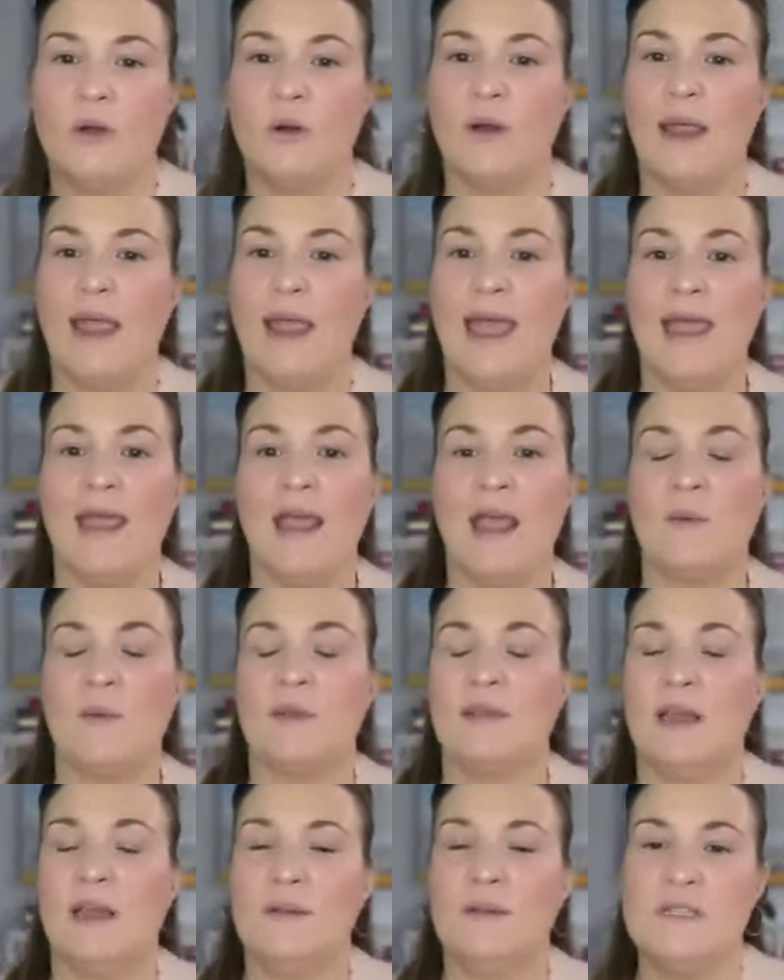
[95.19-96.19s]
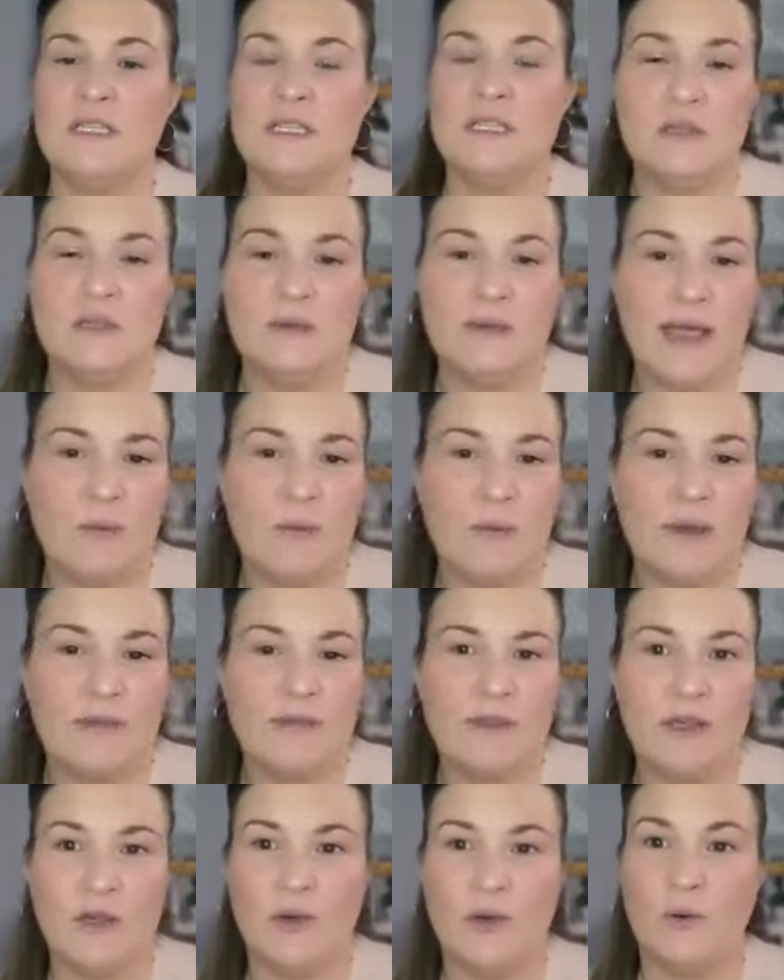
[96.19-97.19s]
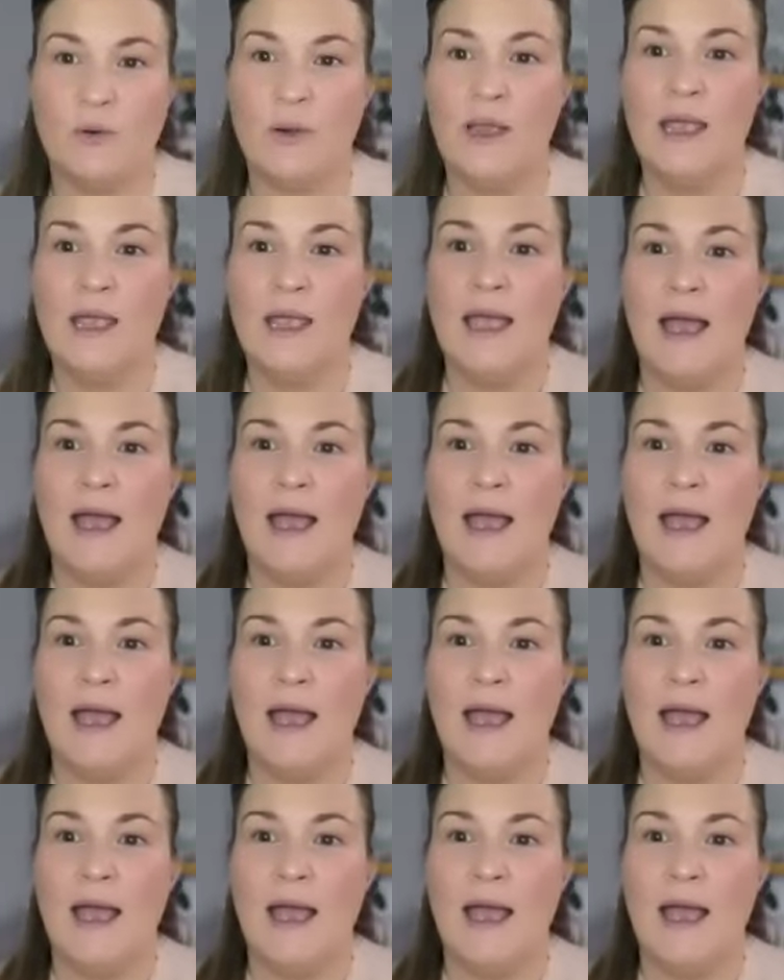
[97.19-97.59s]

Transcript: or hey, I would love to do that with you.